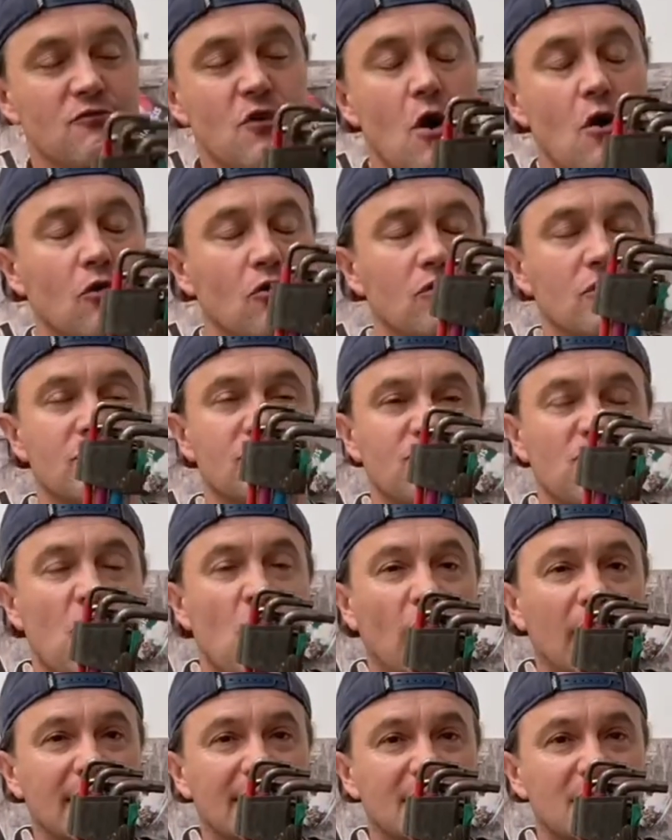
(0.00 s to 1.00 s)
Rolls
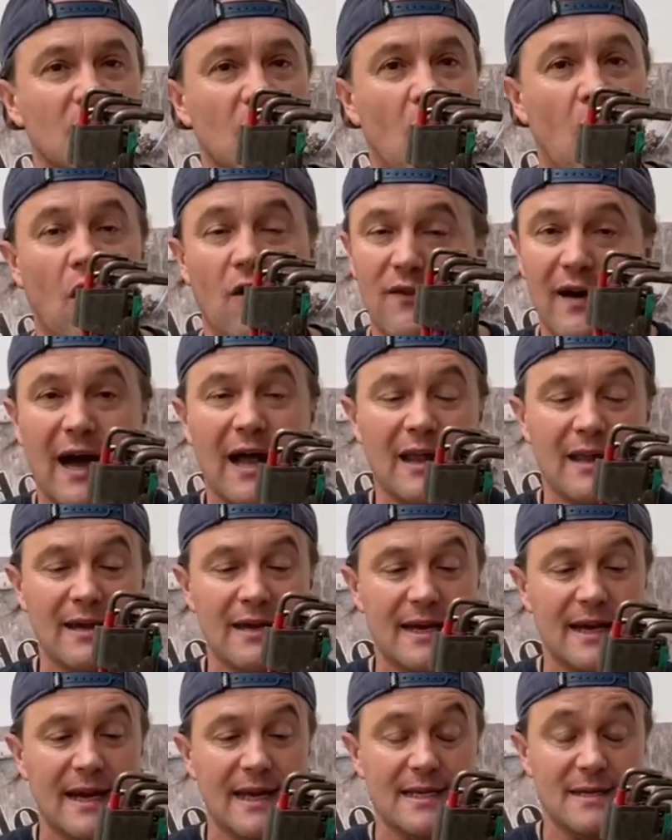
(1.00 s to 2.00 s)
Royce of
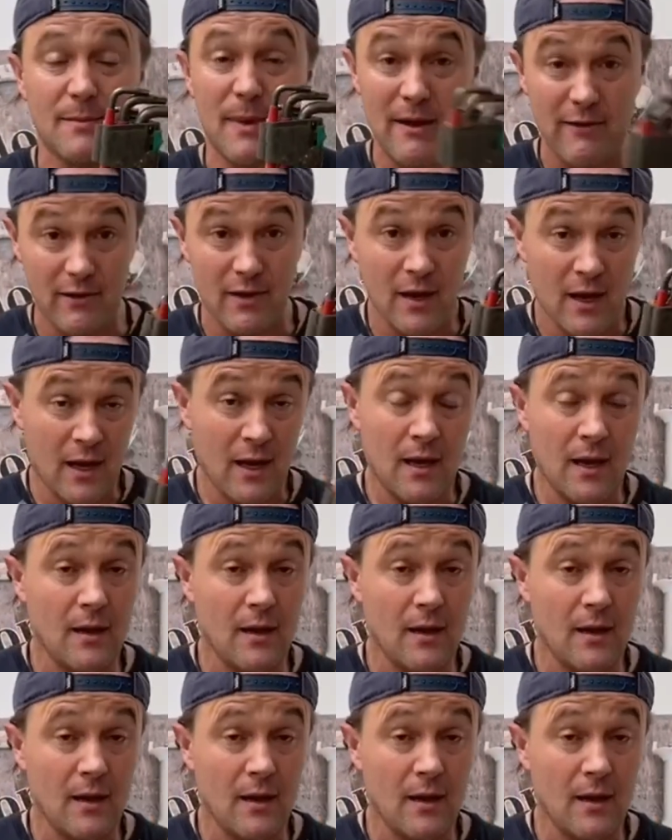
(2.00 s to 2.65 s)
Allen keys. German